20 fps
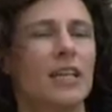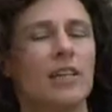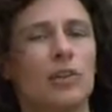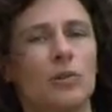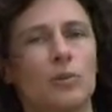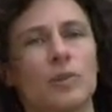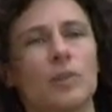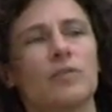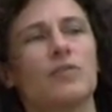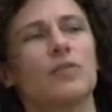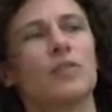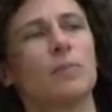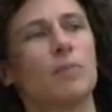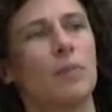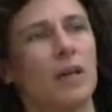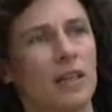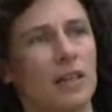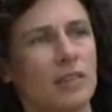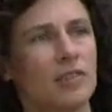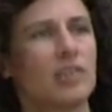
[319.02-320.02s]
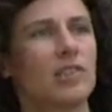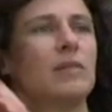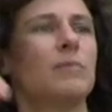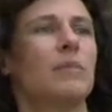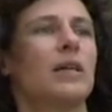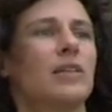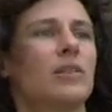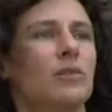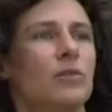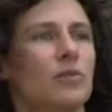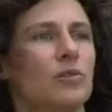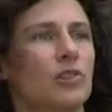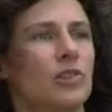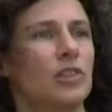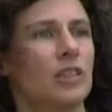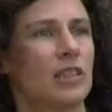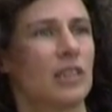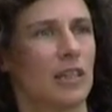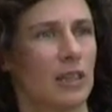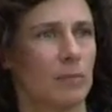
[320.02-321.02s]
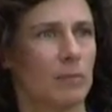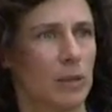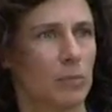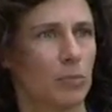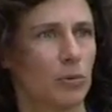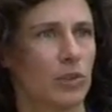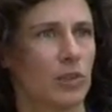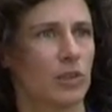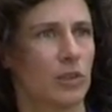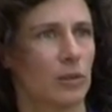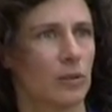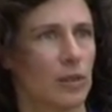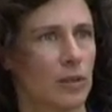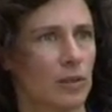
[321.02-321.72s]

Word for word: in order for the policymakers to come up with their